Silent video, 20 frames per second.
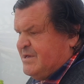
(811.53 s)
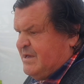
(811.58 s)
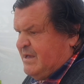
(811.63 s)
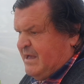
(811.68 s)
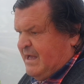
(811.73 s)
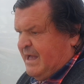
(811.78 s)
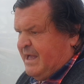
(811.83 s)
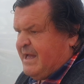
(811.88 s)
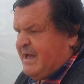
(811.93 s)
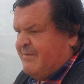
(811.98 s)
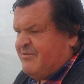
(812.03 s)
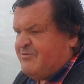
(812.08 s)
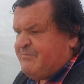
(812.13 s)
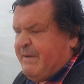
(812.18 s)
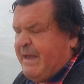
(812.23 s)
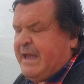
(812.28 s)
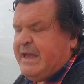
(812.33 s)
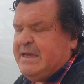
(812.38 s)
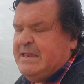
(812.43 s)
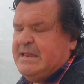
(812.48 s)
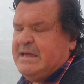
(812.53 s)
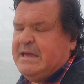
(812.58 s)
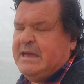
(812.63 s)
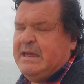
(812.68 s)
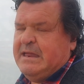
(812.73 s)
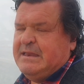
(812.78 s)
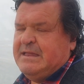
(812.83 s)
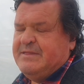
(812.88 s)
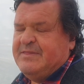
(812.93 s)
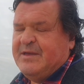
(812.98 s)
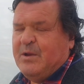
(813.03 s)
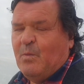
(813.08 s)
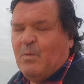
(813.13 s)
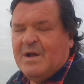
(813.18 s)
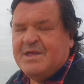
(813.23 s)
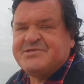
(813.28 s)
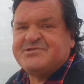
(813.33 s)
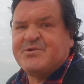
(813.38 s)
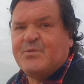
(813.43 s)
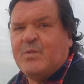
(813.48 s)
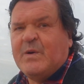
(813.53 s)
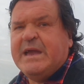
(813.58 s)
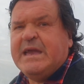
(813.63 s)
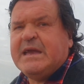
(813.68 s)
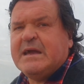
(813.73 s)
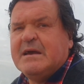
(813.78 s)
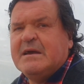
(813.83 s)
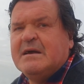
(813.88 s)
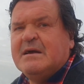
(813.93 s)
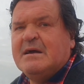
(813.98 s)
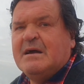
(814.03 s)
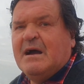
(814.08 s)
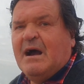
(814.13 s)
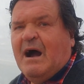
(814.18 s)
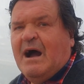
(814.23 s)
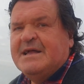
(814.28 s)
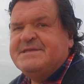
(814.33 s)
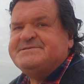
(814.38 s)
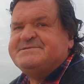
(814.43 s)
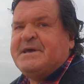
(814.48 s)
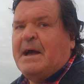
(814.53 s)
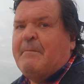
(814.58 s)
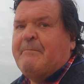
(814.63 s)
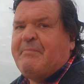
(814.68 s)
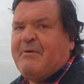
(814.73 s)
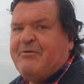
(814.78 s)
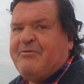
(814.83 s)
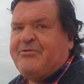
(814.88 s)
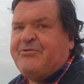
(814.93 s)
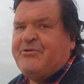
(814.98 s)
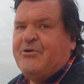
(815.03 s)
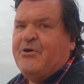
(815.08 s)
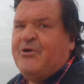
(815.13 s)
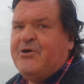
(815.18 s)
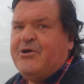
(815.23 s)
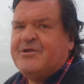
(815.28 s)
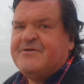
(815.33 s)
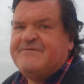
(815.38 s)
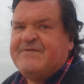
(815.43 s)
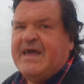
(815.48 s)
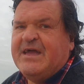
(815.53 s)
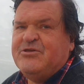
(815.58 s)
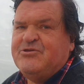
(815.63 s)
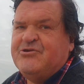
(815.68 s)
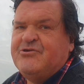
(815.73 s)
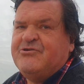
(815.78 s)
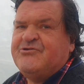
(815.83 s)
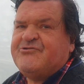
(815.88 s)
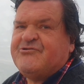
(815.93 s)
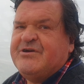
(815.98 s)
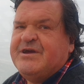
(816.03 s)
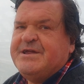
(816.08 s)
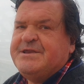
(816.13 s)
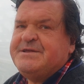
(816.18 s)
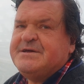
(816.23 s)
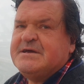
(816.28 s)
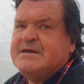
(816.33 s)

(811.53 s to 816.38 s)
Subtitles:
and comes back in again. And then once a week, I dump a third of that nutrient